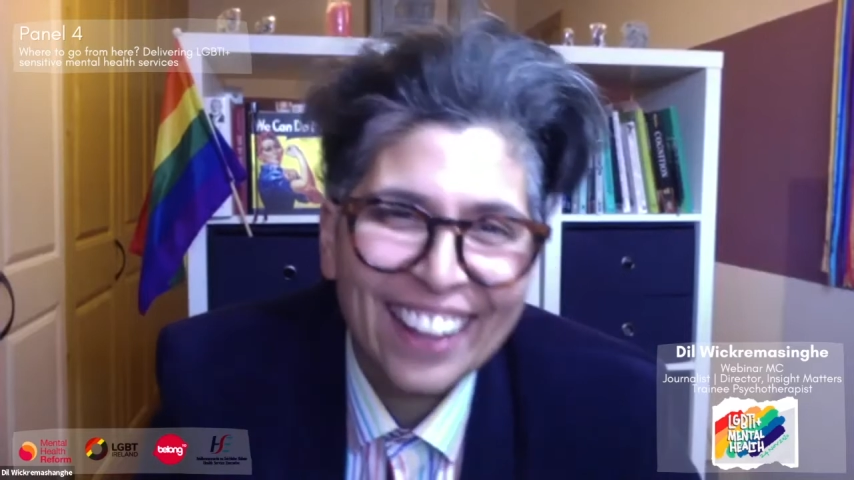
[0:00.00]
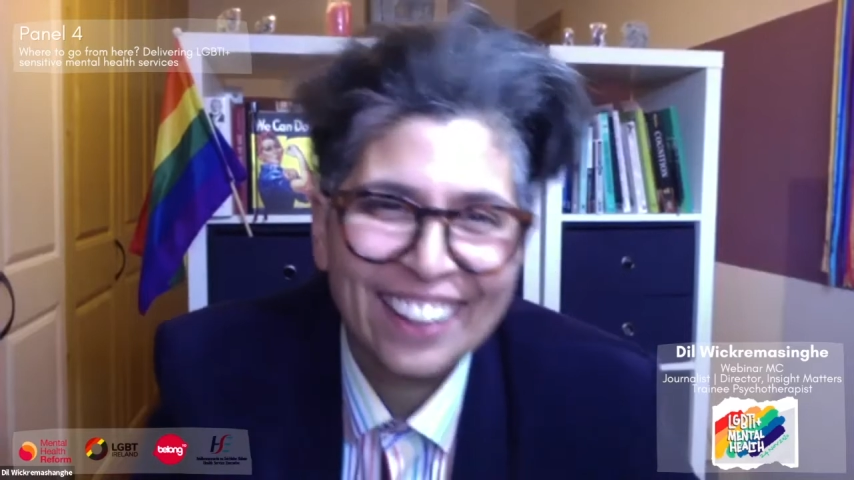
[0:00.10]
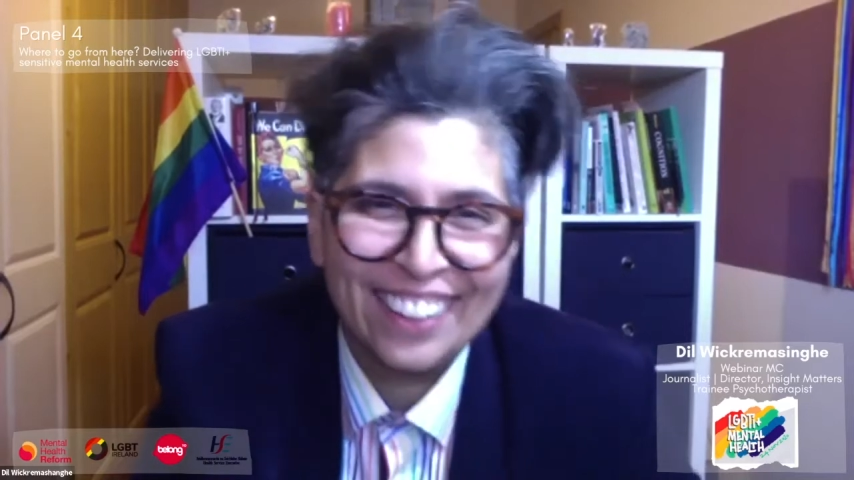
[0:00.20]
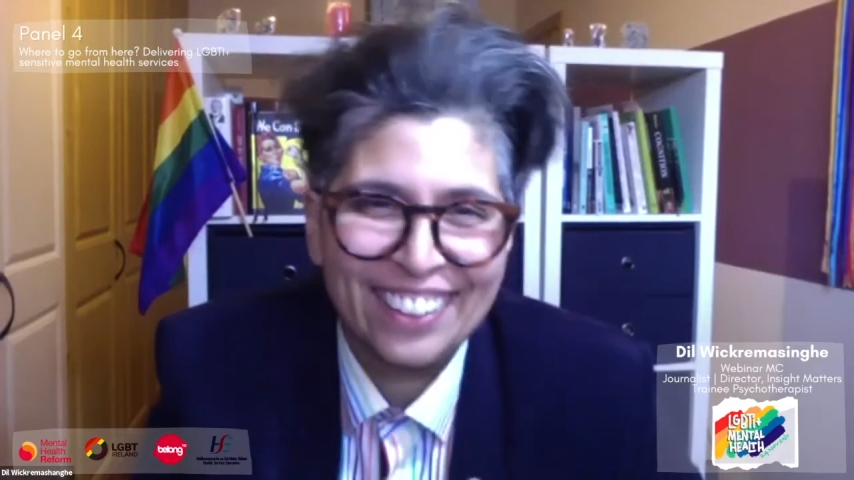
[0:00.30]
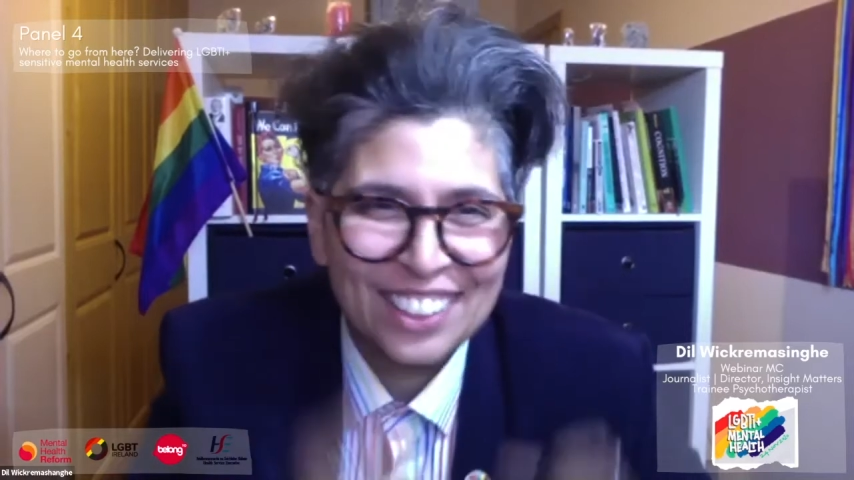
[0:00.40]

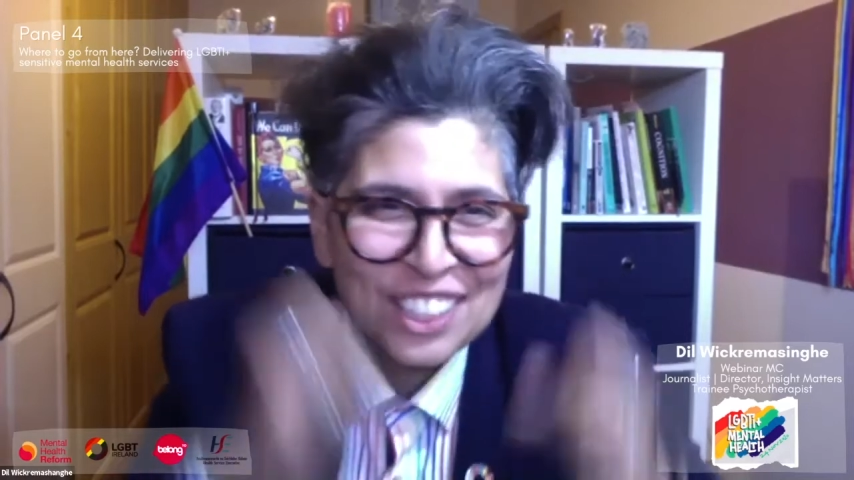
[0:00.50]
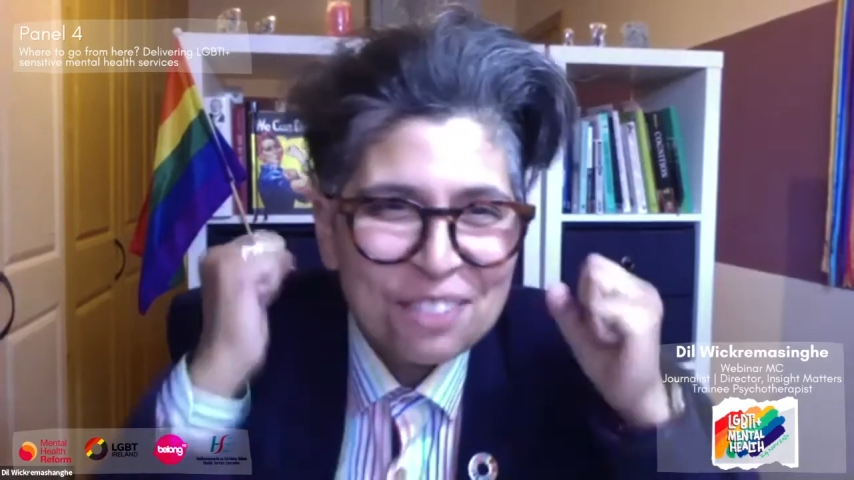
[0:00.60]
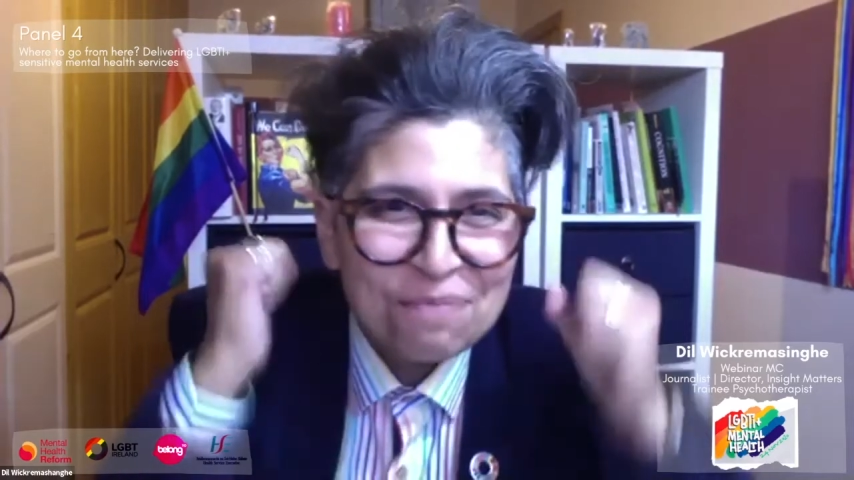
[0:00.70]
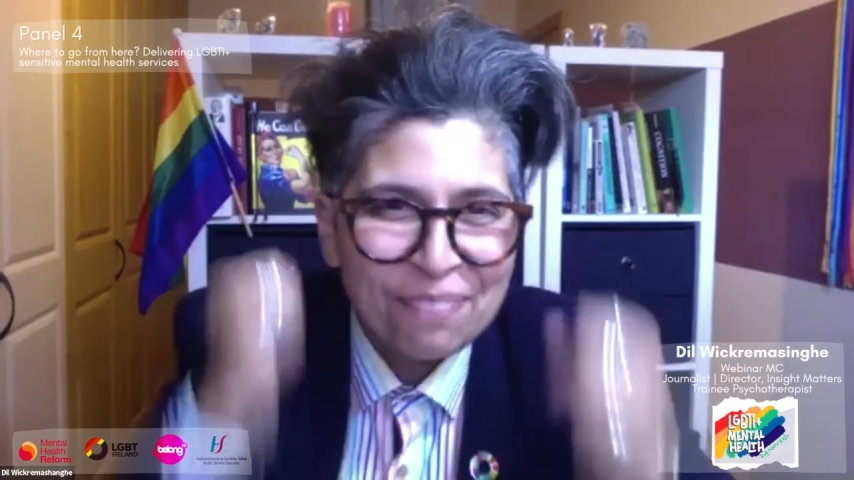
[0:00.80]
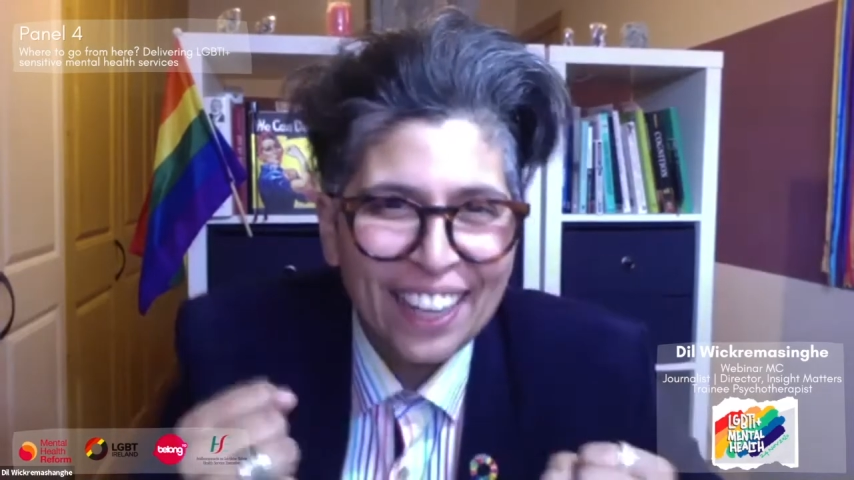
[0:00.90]

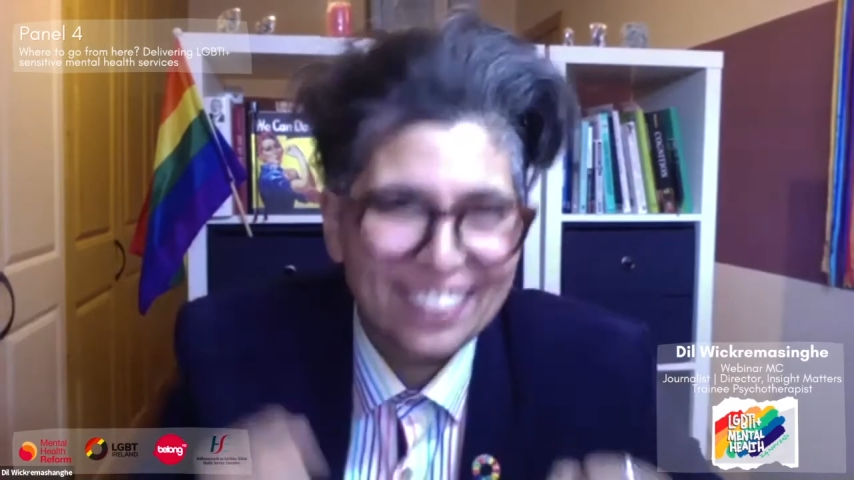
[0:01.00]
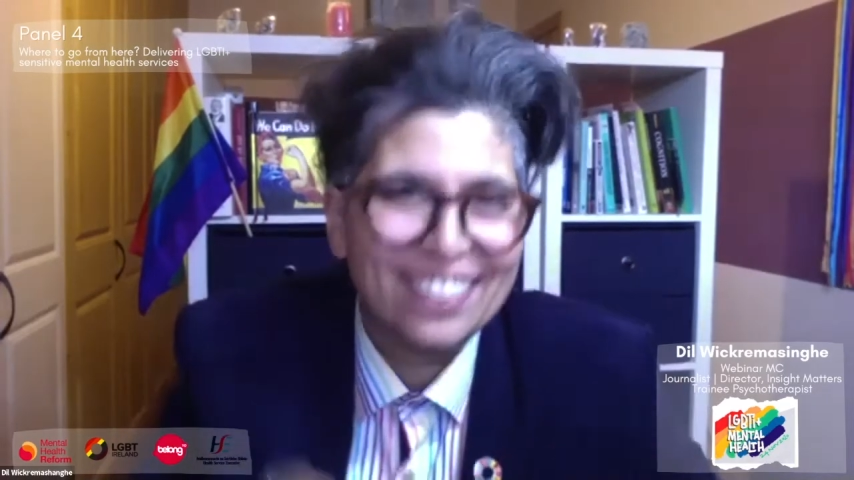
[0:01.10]
Spain.